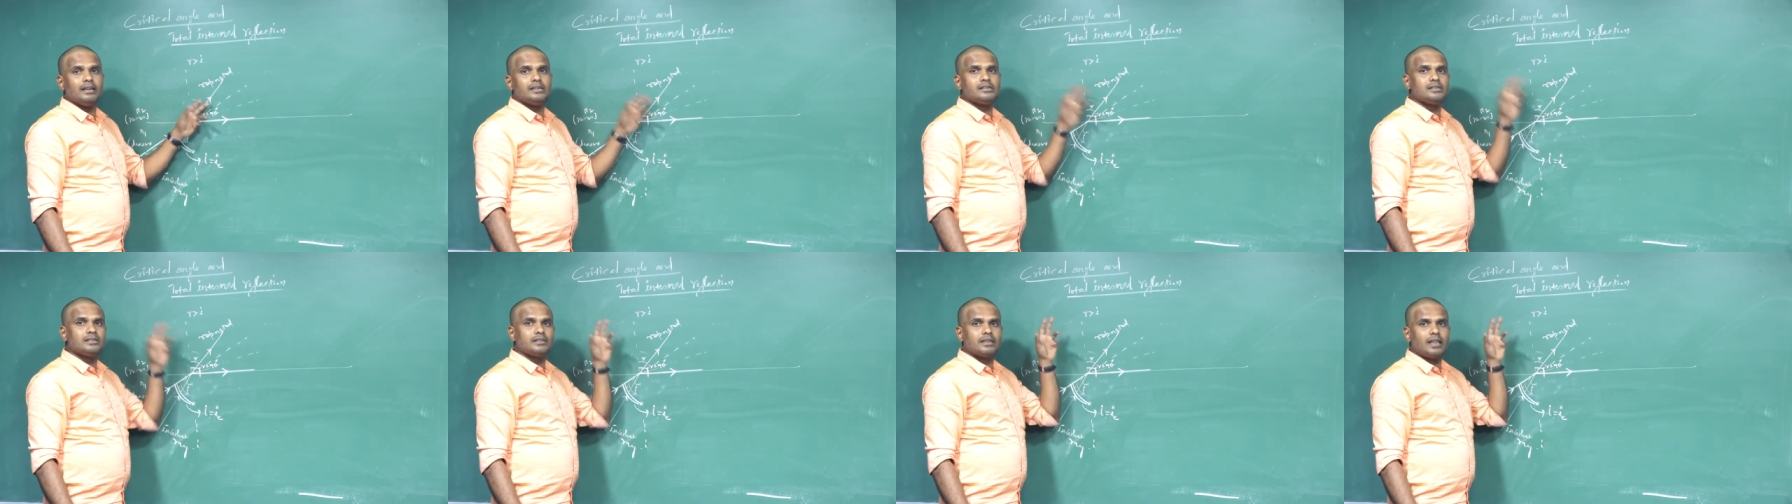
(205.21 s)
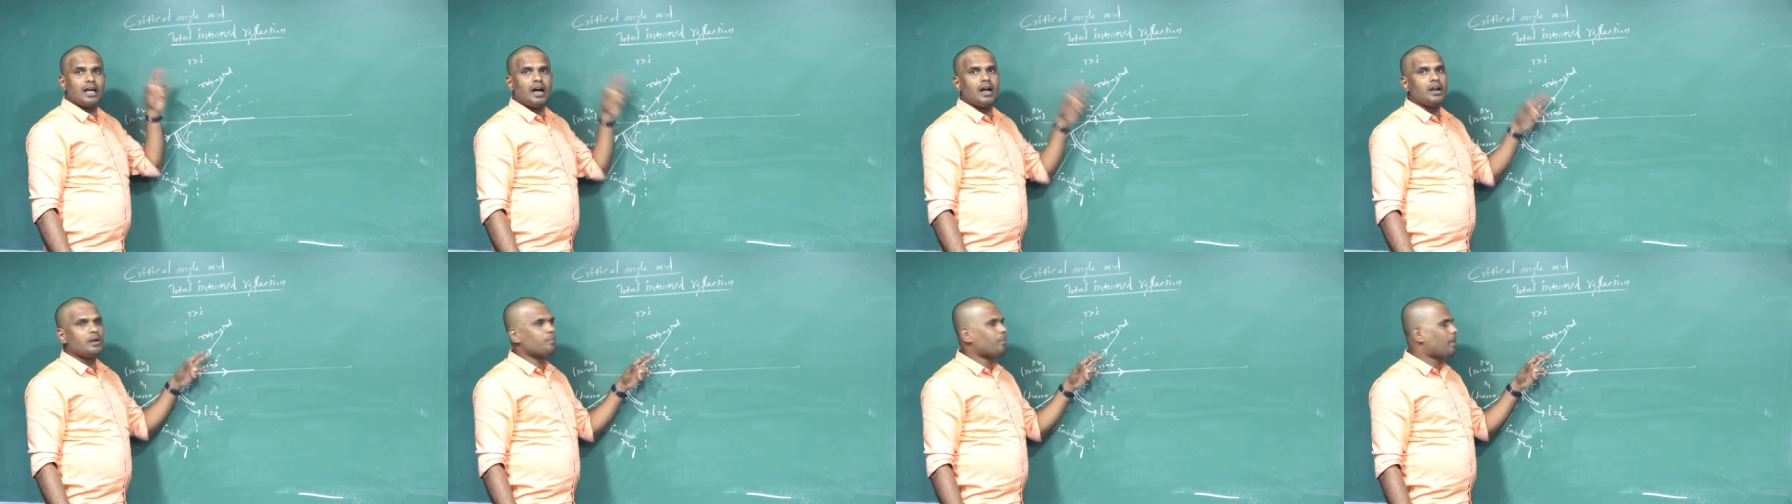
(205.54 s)
is
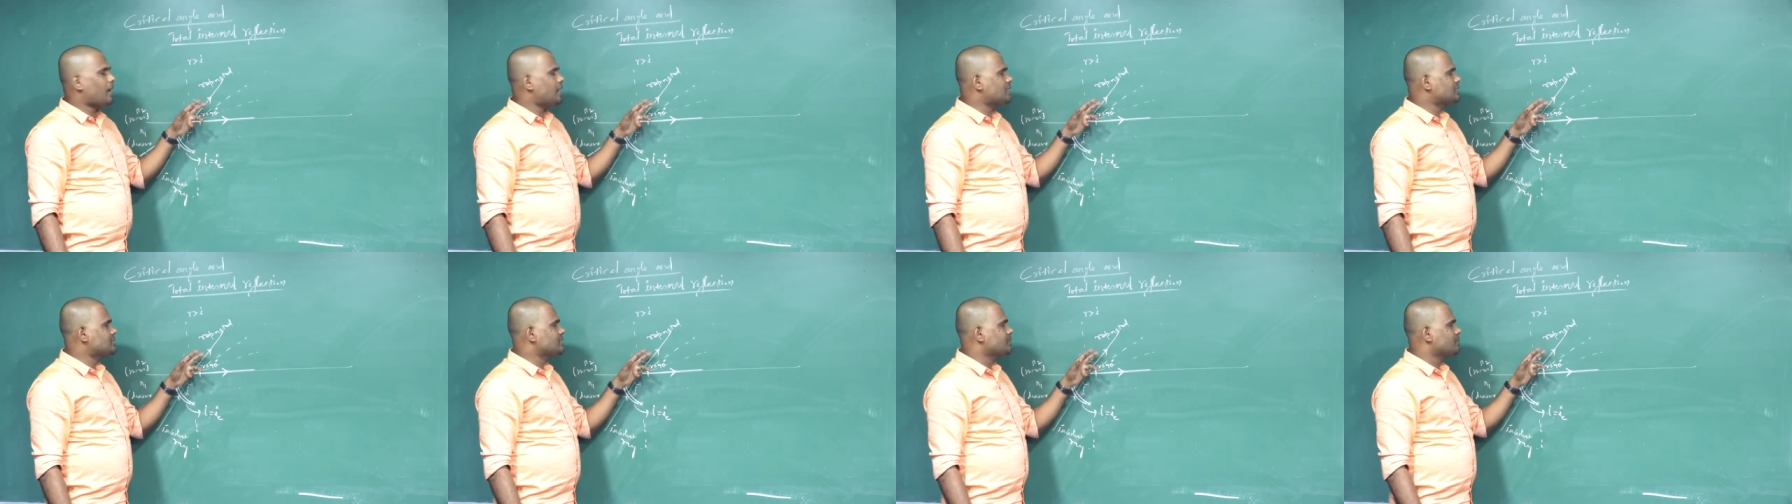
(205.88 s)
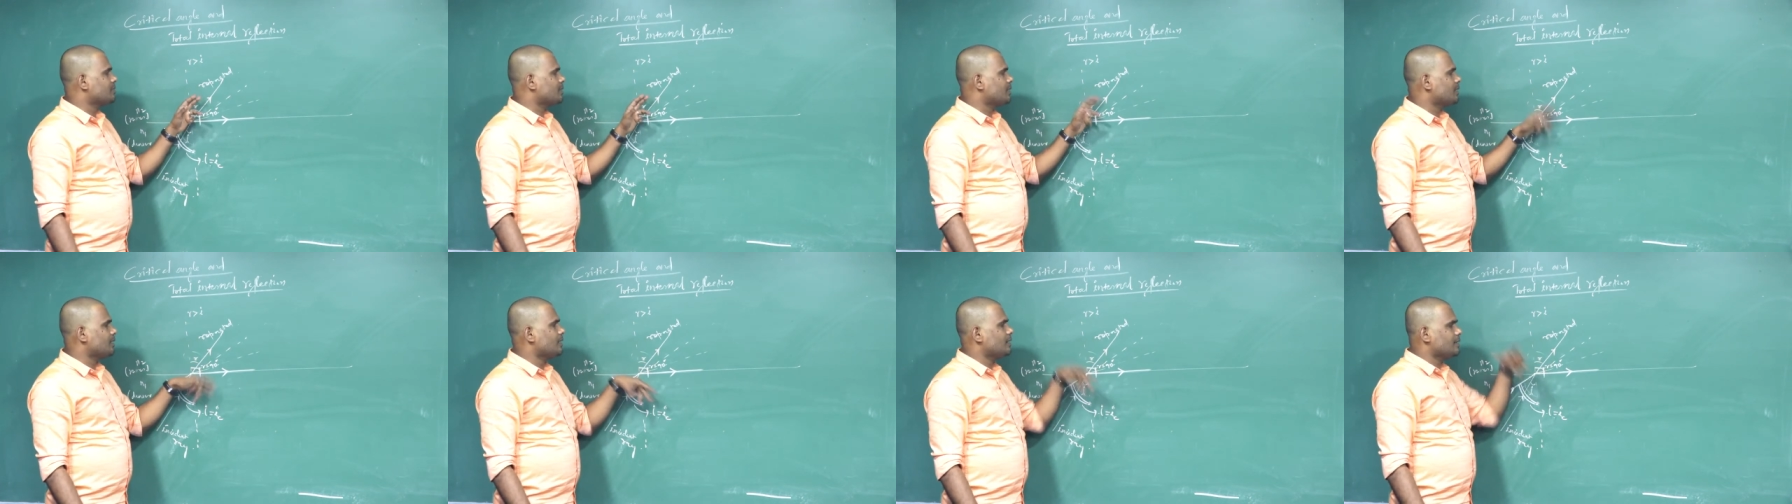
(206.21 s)
not
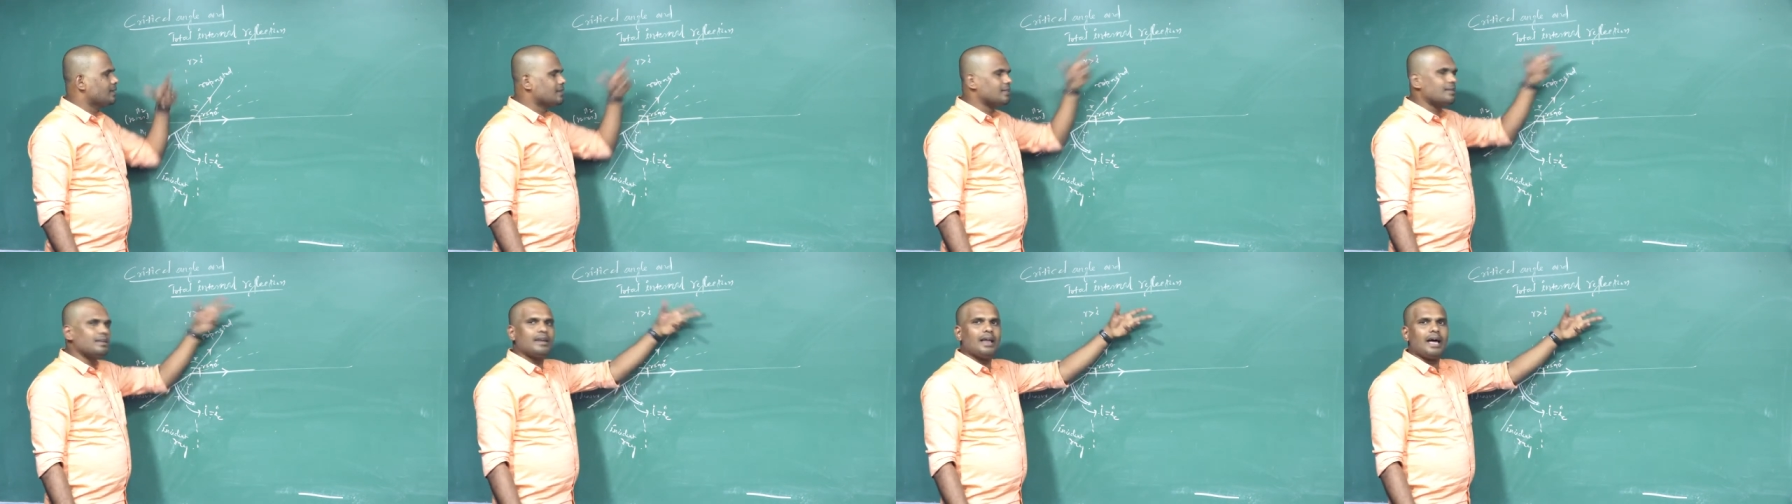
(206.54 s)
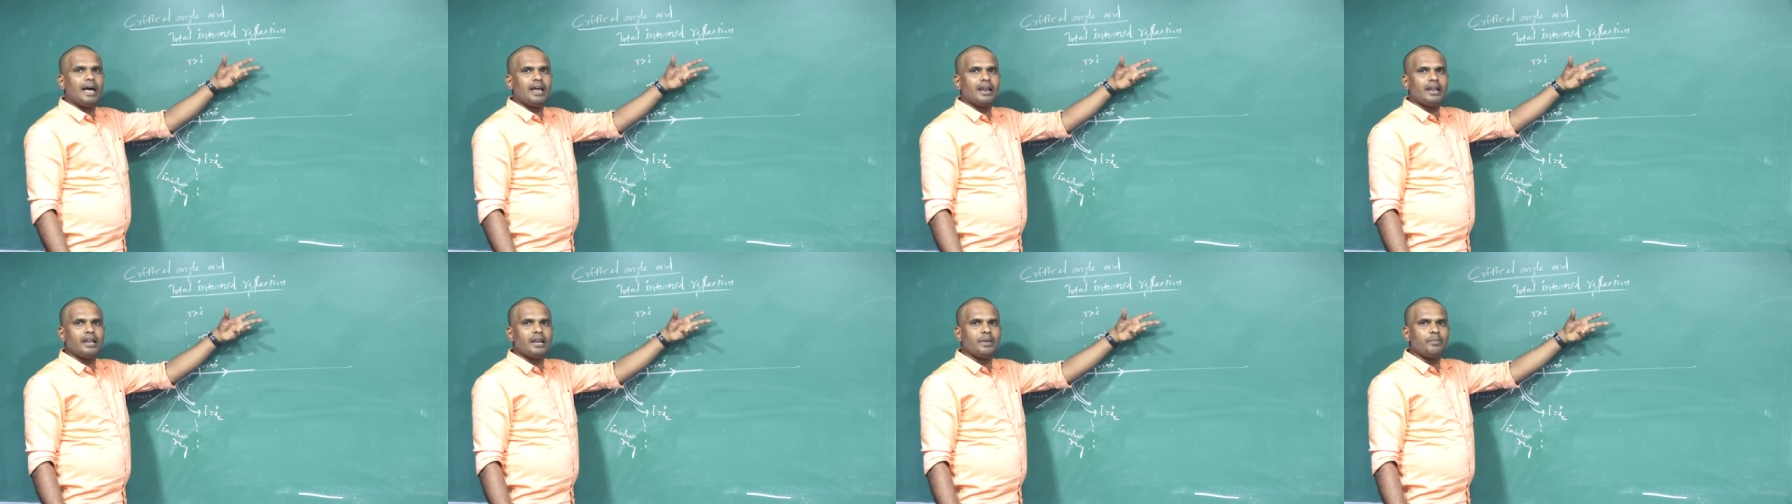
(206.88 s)
possible in the
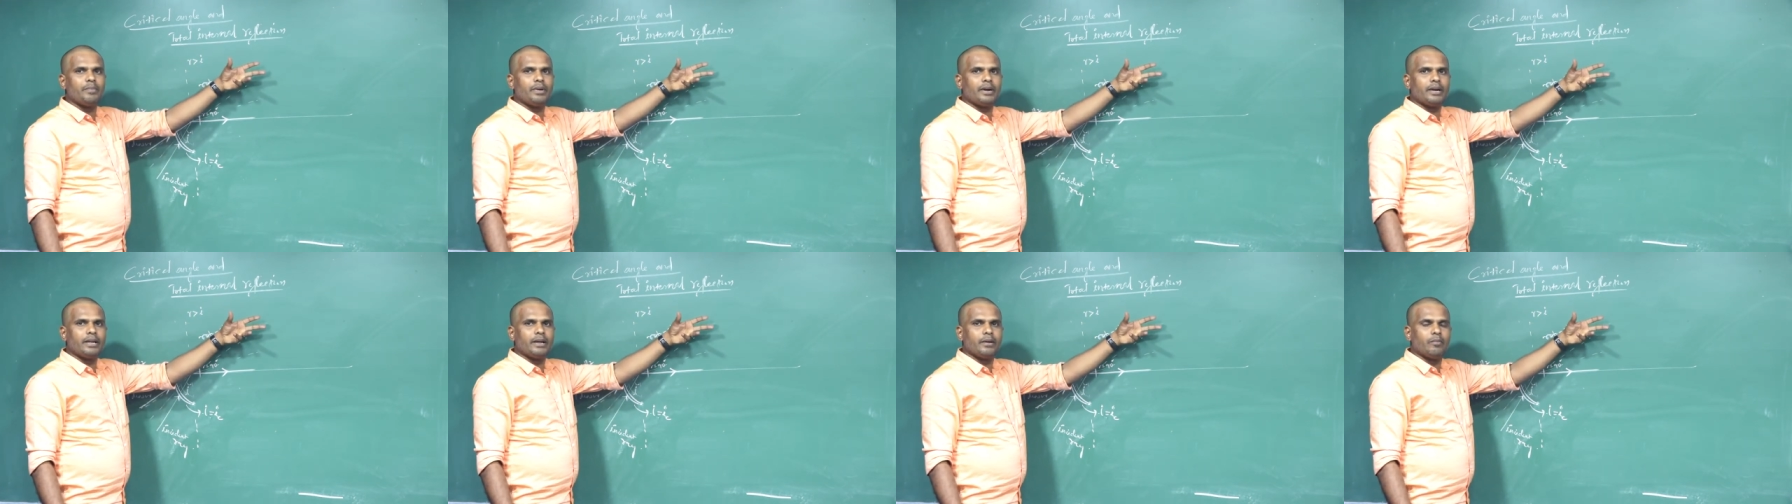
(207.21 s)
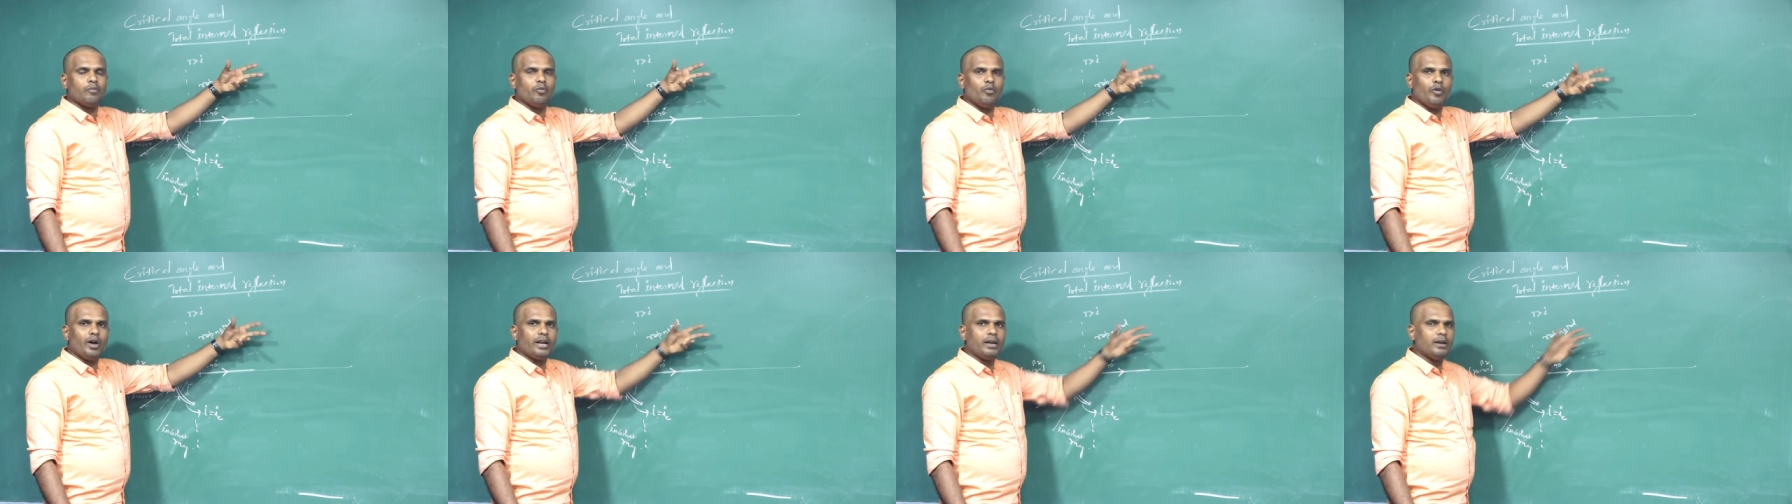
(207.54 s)
rarer medium
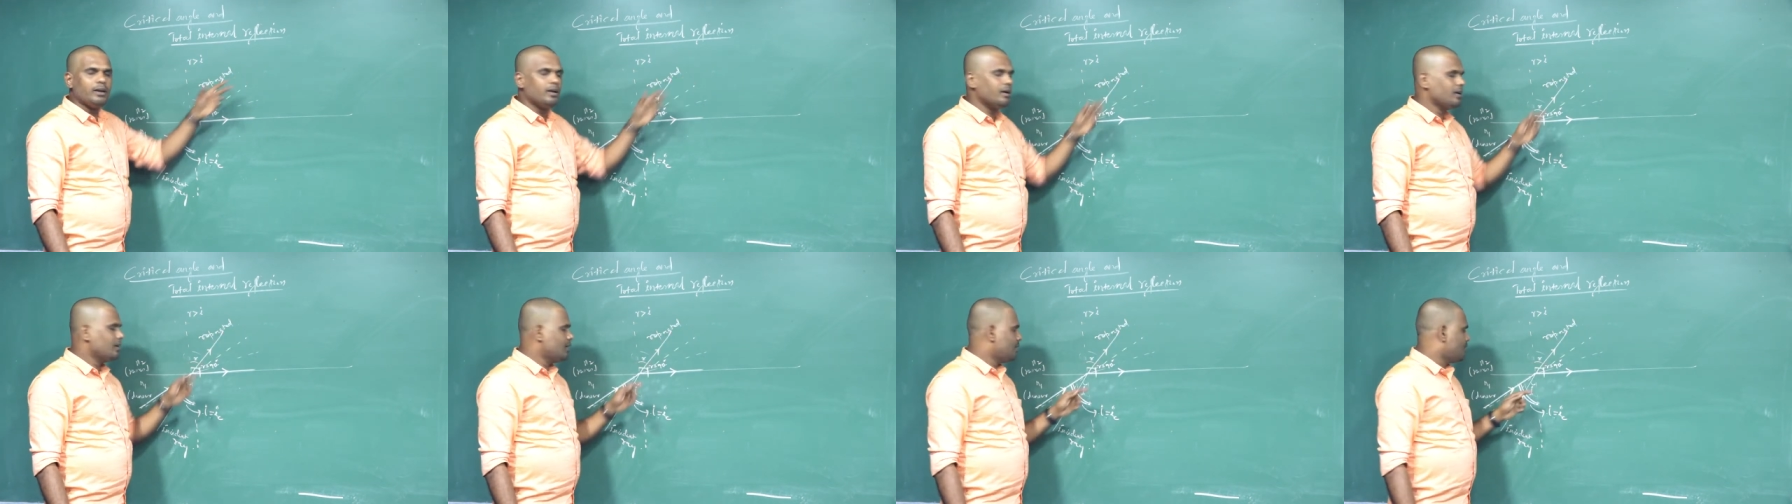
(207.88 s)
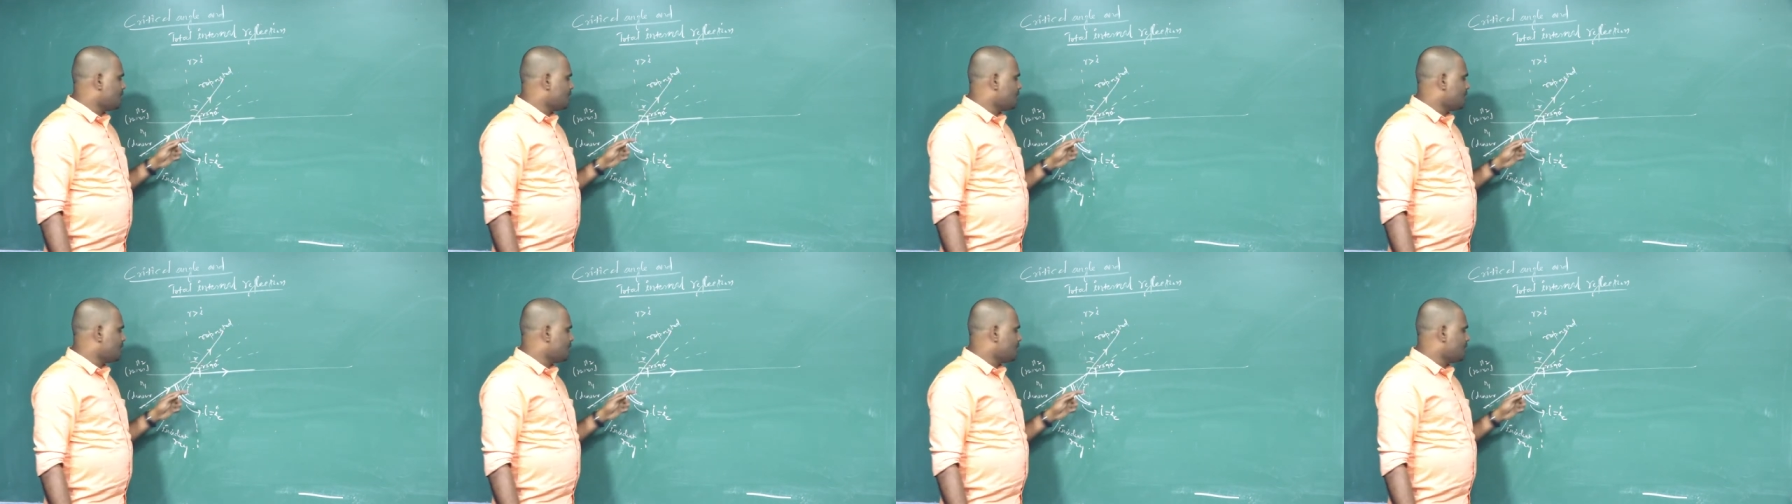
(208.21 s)
when